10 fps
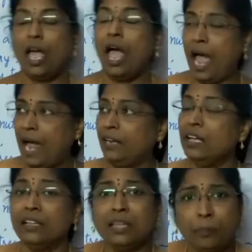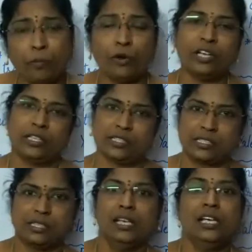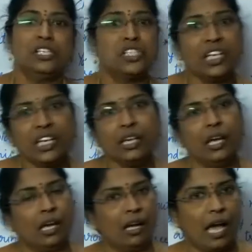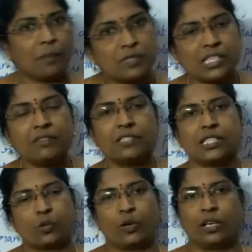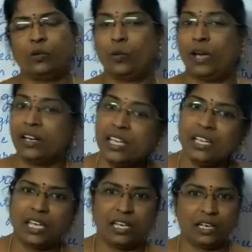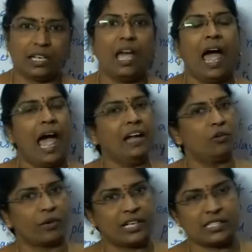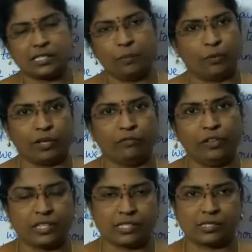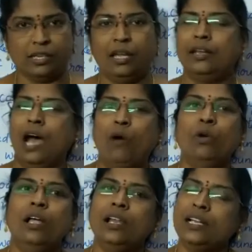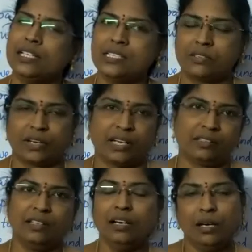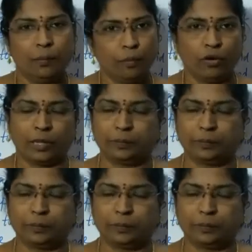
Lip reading: And the poetess, she observes the squirrel very keenly and writes the poem for us. Now, let us read the poem.